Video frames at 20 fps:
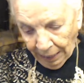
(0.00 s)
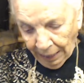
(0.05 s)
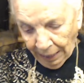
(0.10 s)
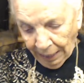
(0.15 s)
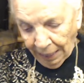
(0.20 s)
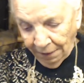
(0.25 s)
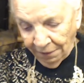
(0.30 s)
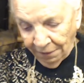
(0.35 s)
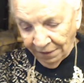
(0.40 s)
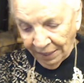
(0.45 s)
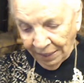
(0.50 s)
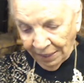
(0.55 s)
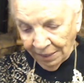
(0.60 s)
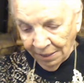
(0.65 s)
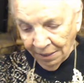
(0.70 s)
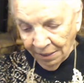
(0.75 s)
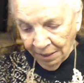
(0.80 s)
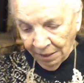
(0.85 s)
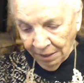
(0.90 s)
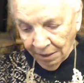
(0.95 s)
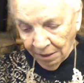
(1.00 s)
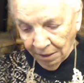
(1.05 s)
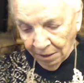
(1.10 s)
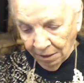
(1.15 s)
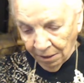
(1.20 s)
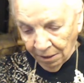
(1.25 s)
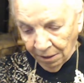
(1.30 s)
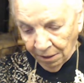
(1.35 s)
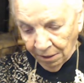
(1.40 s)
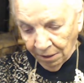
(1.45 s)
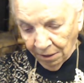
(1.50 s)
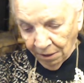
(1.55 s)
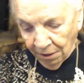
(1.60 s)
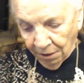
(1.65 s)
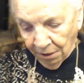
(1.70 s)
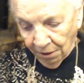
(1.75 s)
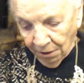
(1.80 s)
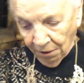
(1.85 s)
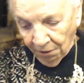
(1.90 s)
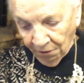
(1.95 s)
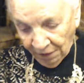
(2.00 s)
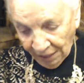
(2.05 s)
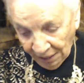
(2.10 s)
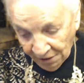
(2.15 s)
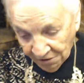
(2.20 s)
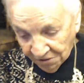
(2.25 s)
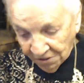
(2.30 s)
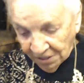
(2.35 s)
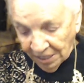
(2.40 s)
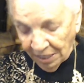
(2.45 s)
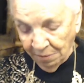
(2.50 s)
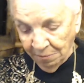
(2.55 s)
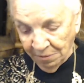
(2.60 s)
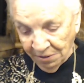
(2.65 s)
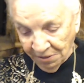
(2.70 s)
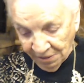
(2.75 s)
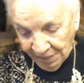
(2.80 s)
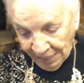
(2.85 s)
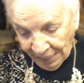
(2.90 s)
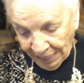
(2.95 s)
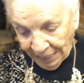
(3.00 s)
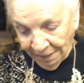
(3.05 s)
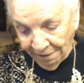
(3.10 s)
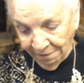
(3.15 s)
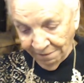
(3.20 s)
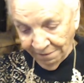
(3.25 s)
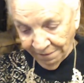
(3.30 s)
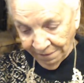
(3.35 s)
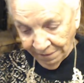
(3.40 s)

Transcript: And then that same slave.